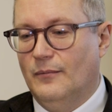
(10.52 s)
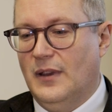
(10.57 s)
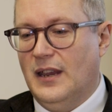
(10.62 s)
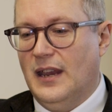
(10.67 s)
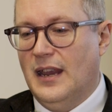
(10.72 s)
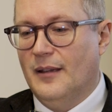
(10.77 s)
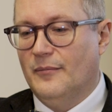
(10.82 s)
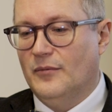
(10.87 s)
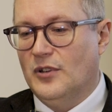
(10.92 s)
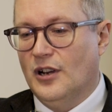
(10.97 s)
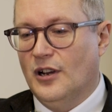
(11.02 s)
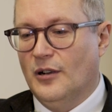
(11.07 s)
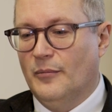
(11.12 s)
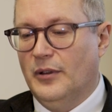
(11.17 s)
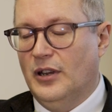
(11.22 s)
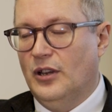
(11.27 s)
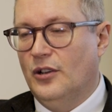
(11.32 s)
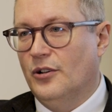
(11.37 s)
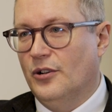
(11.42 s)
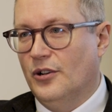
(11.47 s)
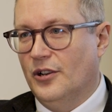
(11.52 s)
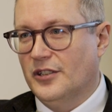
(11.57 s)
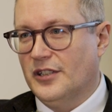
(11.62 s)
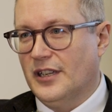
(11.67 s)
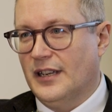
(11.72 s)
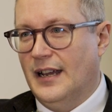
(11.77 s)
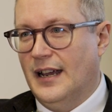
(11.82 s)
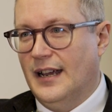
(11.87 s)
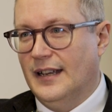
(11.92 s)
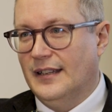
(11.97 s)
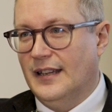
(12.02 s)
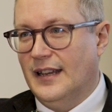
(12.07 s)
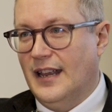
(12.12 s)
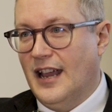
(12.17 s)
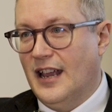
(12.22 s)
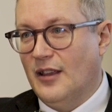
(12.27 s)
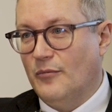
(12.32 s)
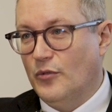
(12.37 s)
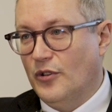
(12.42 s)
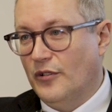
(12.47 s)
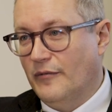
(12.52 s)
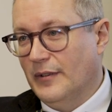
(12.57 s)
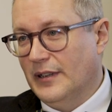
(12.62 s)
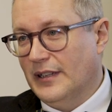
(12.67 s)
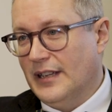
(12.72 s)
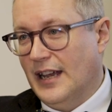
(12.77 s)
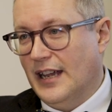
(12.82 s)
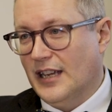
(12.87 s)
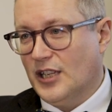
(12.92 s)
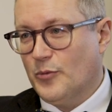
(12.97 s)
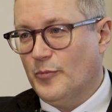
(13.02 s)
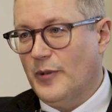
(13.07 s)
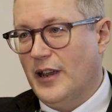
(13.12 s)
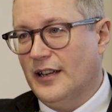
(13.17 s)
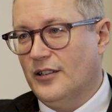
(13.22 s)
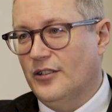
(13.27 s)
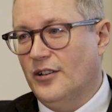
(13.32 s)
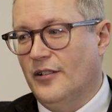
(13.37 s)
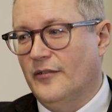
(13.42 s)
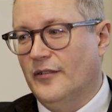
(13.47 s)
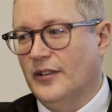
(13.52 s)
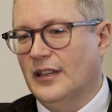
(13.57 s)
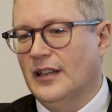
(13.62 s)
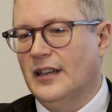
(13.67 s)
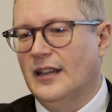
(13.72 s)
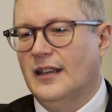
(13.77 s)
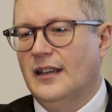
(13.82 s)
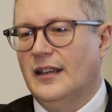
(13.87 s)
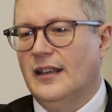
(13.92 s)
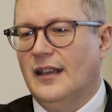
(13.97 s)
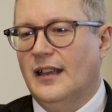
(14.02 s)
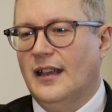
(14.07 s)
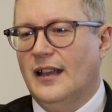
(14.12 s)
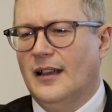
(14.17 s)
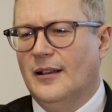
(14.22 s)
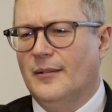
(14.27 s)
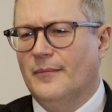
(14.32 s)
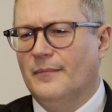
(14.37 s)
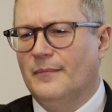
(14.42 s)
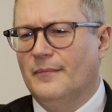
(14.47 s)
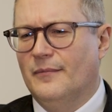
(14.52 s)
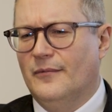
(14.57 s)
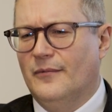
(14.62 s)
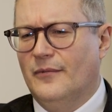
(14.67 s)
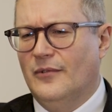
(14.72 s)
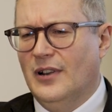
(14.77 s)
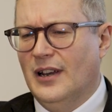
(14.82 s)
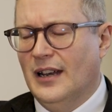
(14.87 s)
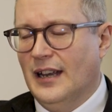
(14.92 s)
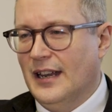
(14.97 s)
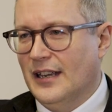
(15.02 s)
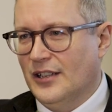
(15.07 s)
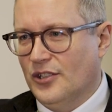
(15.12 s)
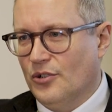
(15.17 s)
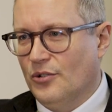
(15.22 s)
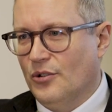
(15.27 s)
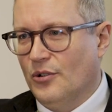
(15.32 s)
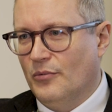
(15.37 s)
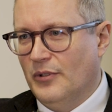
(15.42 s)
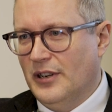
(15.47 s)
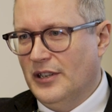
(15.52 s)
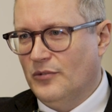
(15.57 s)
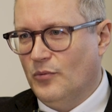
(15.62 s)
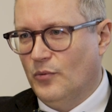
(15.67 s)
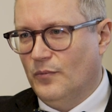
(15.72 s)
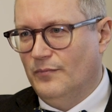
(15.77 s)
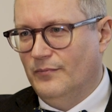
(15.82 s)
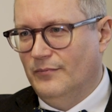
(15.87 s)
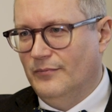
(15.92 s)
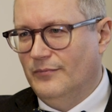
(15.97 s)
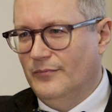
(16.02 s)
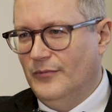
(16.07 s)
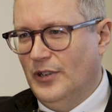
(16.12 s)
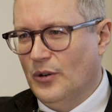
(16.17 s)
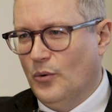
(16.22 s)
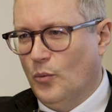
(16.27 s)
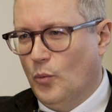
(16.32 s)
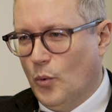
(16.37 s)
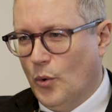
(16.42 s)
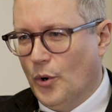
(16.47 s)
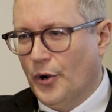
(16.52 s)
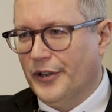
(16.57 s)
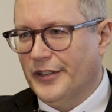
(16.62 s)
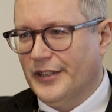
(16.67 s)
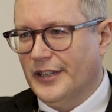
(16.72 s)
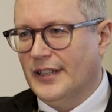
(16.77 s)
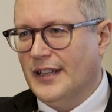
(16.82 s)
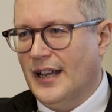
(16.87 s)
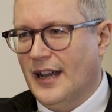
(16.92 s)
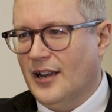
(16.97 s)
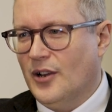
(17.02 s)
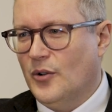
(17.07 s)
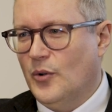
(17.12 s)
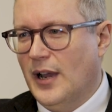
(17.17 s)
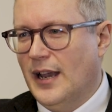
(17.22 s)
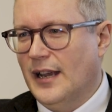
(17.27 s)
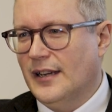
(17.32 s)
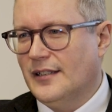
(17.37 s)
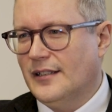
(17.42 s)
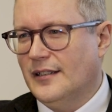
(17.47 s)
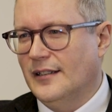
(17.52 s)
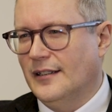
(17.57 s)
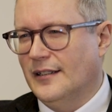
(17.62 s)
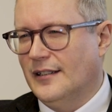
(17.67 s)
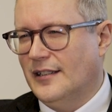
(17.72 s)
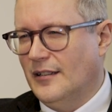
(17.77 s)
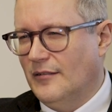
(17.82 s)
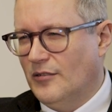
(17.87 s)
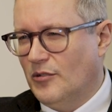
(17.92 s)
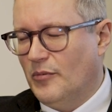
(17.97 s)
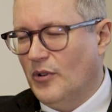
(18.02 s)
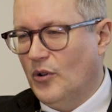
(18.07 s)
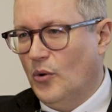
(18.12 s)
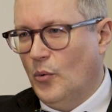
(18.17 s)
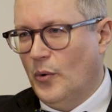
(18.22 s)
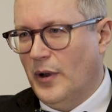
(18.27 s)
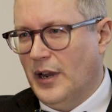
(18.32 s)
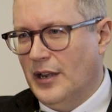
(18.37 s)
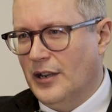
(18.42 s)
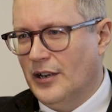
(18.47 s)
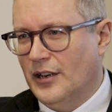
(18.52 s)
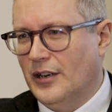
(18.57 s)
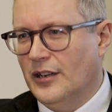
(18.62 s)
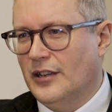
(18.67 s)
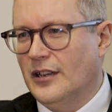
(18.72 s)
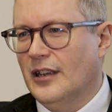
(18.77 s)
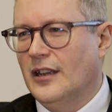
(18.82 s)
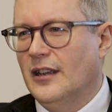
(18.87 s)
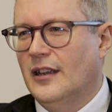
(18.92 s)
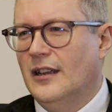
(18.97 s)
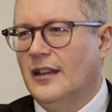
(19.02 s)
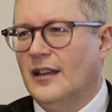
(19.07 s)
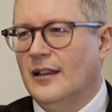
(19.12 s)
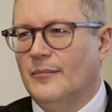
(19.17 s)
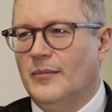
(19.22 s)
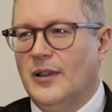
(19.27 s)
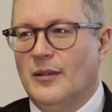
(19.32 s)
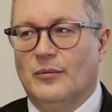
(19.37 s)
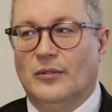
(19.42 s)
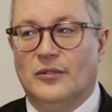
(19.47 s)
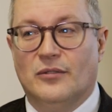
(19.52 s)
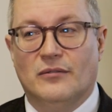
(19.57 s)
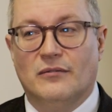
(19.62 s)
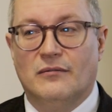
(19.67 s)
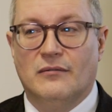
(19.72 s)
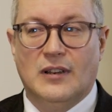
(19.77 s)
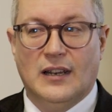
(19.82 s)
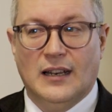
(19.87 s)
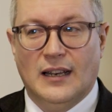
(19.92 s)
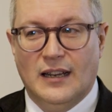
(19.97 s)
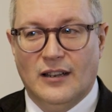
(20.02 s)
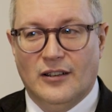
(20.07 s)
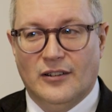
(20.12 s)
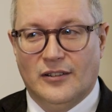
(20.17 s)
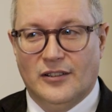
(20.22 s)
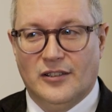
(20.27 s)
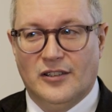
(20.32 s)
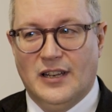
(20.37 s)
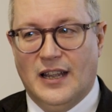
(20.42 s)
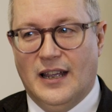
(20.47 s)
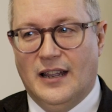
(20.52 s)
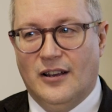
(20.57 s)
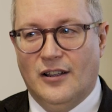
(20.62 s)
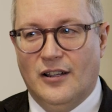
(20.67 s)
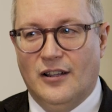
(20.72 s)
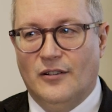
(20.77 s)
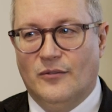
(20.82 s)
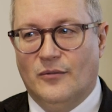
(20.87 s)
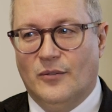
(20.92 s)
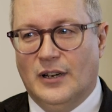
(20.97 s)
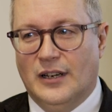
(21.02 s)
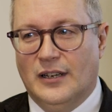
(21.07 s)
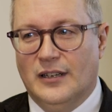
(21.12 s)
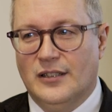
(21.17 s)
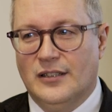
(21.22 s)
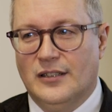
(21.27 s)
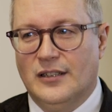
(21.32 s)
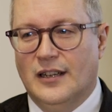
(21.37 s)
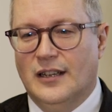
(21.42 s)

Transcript: EMDR, because it had the eye movement aspect of it, really has always, you know, warranted that question. It seems a bit weird and people don't really understand how it works.